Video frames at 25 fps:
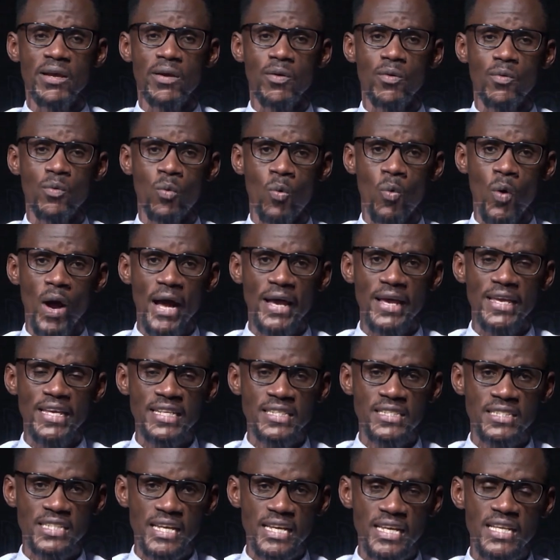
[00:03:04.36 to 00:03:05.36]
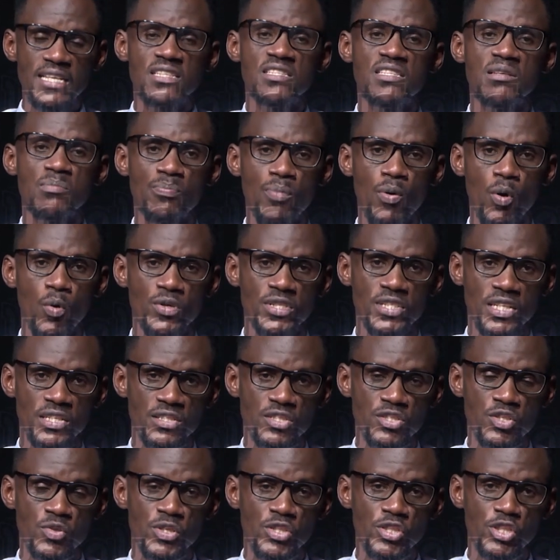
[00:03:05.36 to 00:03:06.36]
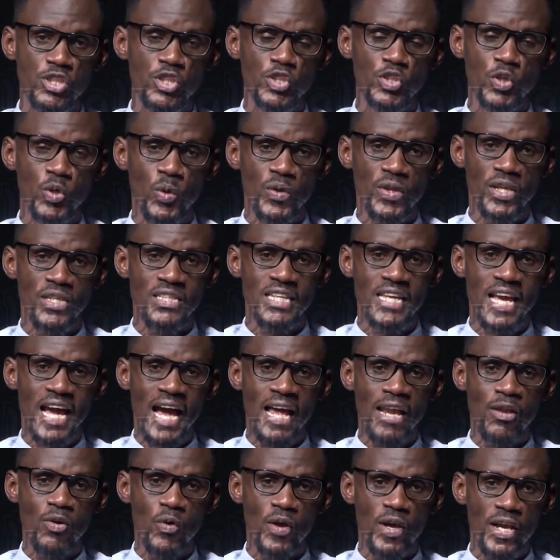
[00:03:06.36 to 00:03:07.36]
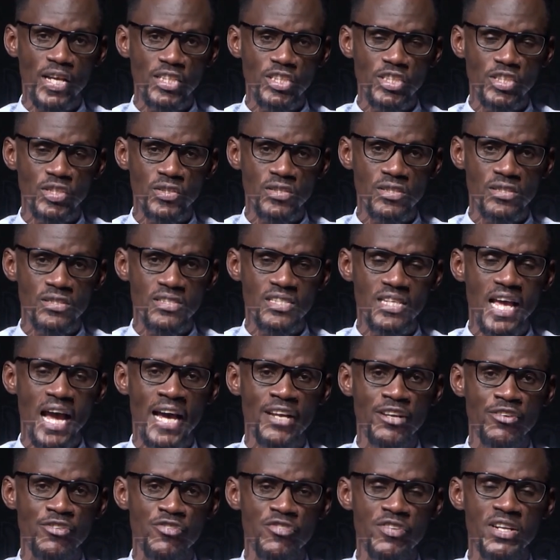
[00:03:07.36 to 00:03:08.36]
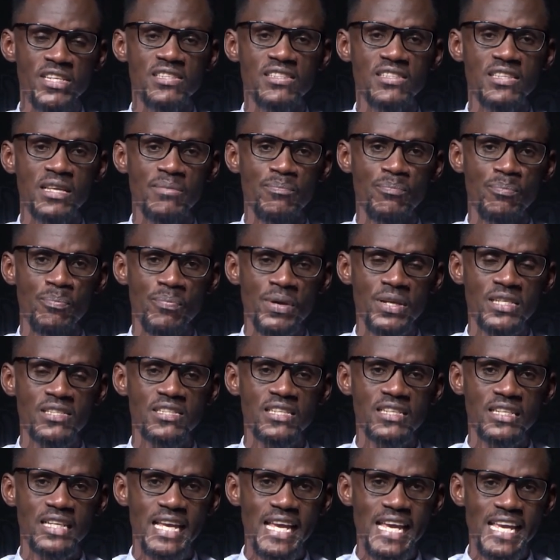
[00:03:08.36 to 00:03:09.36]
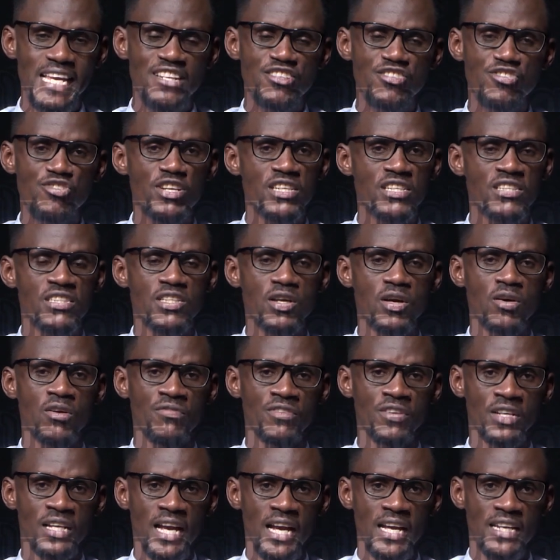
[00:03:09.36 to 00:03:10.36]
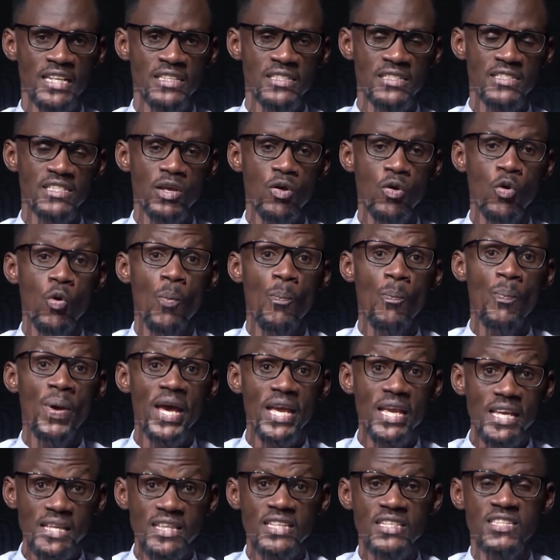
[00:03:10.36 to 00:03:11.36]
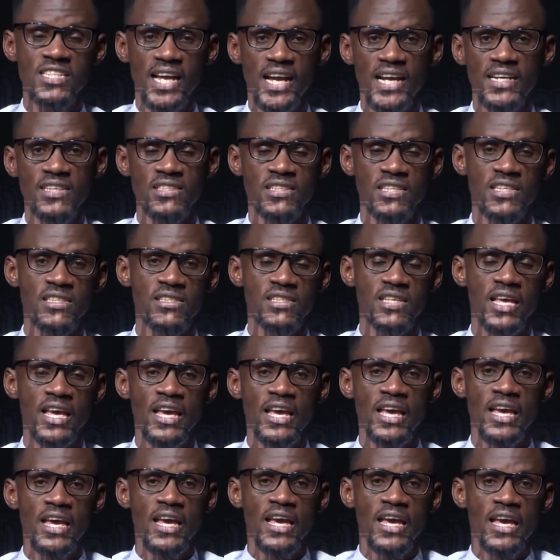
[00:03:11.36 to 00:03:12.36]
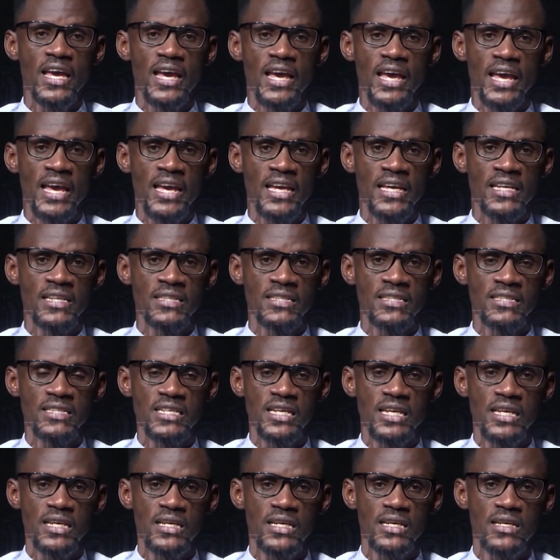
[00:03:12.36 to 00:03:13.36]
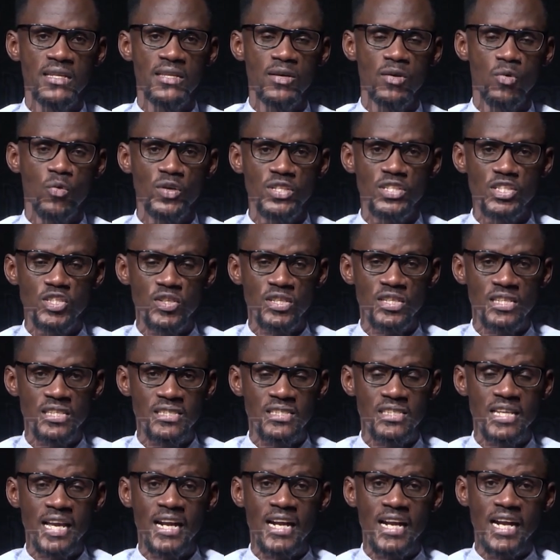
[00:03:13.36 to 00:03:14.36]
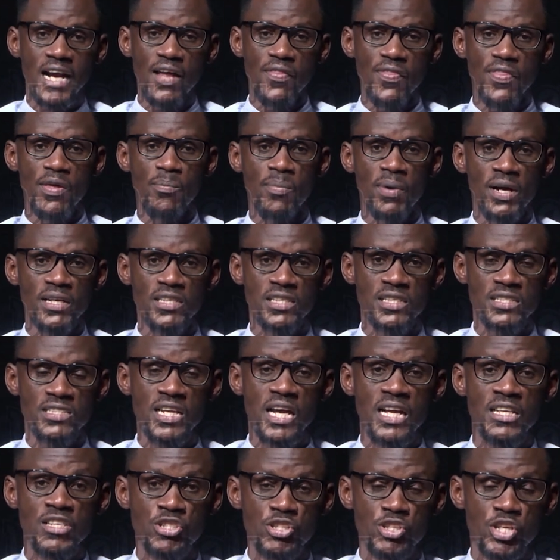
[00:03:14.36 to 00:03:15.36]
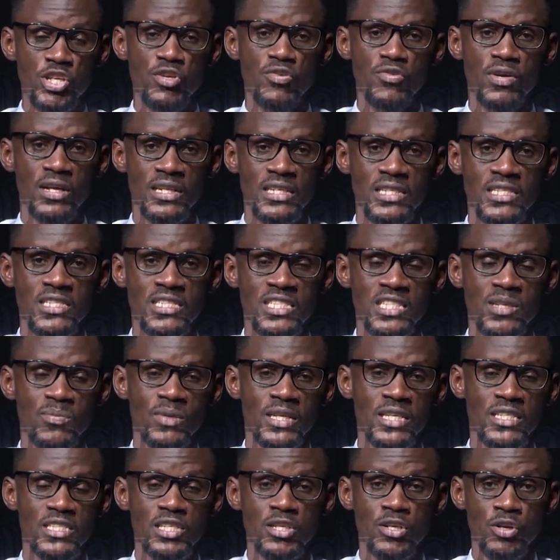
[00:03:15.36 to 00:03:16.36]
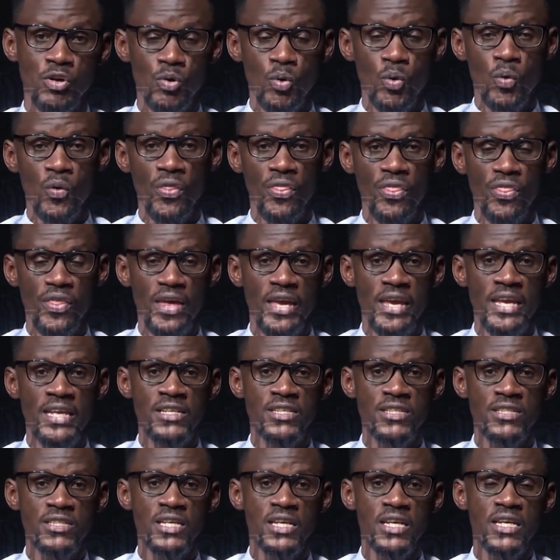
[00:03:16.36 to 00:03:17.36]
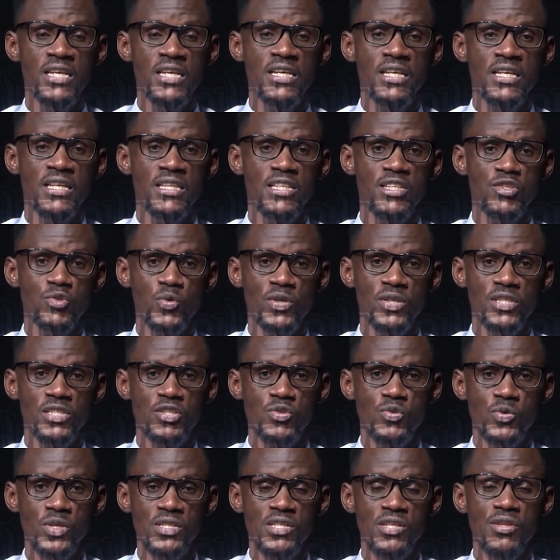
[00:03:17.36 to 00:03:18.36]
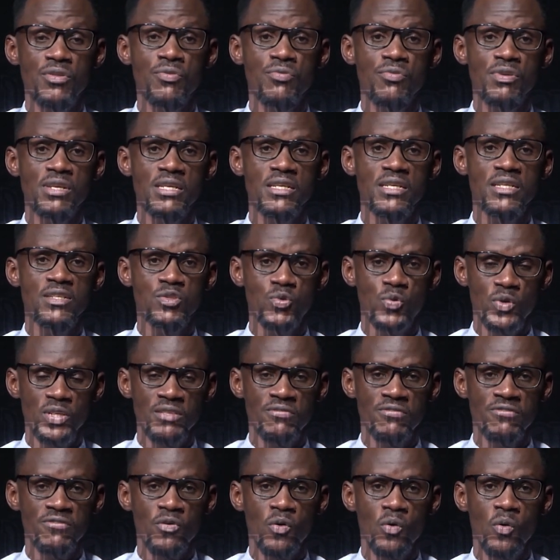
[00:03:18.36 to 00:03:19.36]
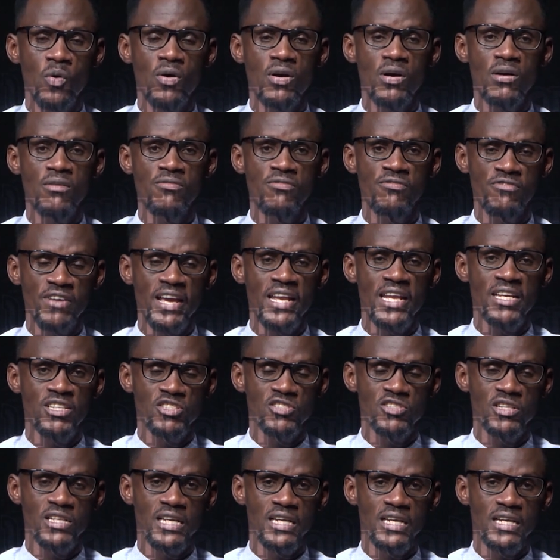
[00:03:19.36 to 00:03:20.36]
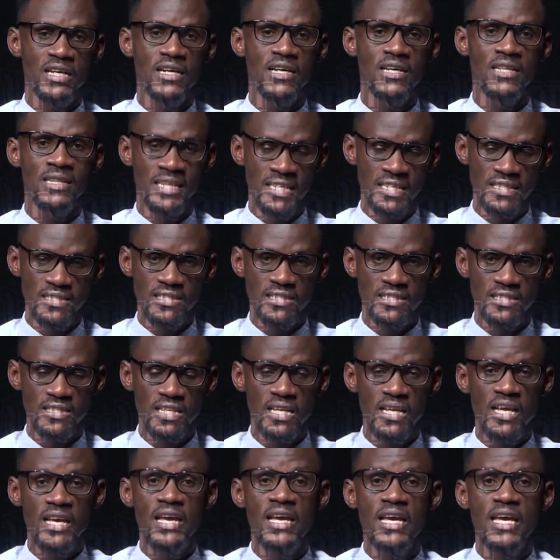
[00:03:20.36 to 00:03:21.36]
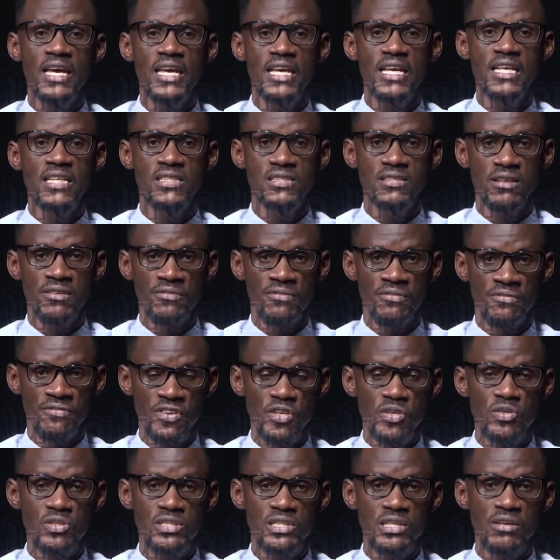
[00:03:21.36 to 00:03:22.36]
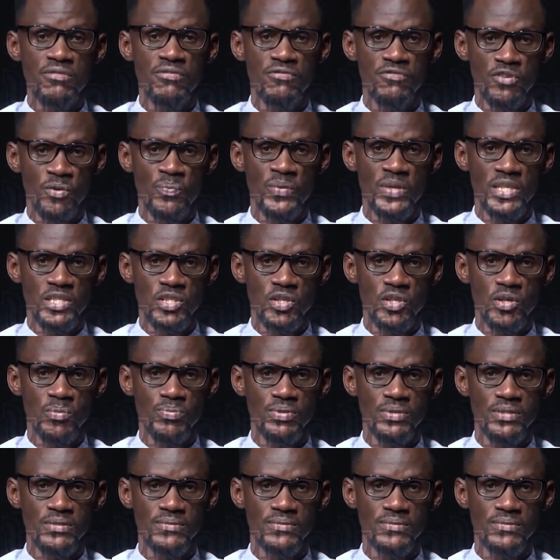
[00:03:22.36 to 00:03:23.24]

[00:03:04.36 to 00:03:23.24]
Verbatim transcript: why it is important to ensure that the allocations address the basic interests of Ugandans who pay the taxes. And the question is, can the budget generally stimulate growth in the 2023-24 financial year? This is Views from the Top.